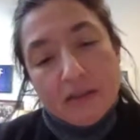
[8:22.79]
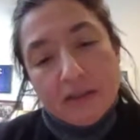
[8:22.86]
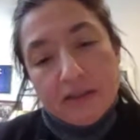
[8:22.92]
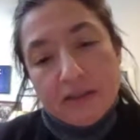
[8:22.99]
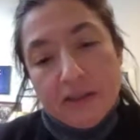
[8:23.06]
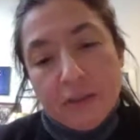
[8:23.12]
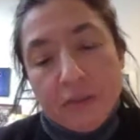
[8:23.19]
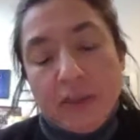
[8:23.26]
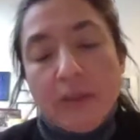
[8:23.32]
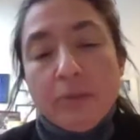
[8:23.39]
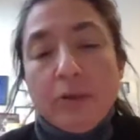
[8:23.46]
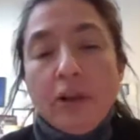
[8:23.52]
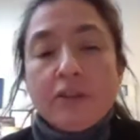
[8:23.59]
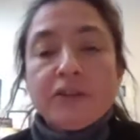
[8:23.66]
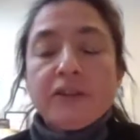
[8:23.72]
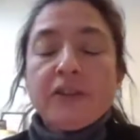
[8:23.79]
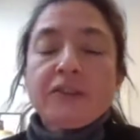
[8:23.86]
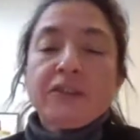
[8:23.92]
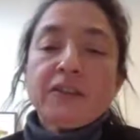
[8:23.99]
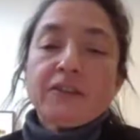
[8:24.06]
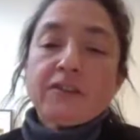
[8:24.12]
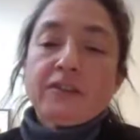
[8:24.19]
this dipping
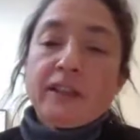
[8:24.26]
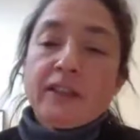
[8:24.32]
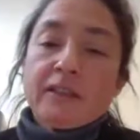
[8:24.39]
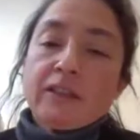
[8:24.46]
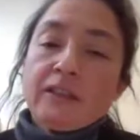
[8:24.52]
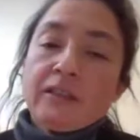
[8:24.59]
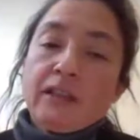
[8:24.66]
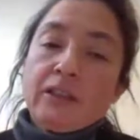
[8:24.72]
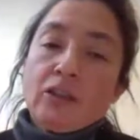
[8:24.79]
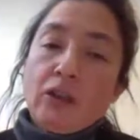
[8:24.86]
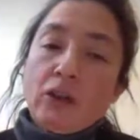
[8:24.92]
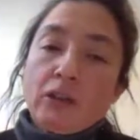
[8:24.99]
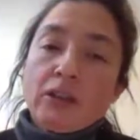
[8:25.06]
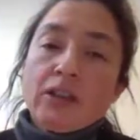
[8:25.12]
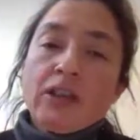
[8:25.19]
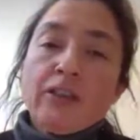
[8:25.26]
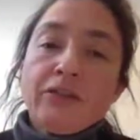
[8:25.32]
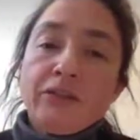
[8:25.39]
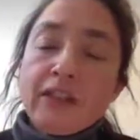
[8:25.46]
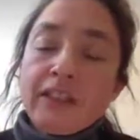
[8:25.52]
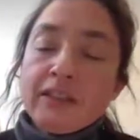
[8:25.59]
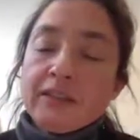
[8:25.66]
process is that the long
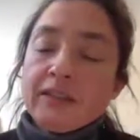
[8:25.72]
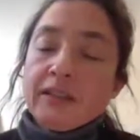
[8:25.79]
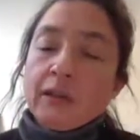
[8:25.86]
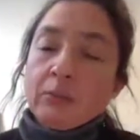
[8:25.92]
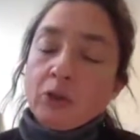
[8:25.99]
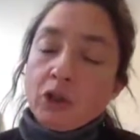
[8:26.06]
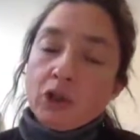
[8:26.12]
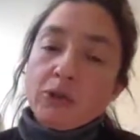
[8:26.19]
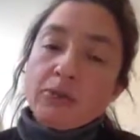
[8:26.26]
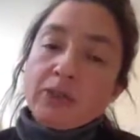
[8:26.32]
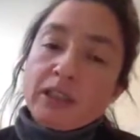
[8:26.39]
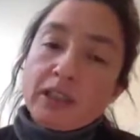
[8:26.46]
phenethylammonium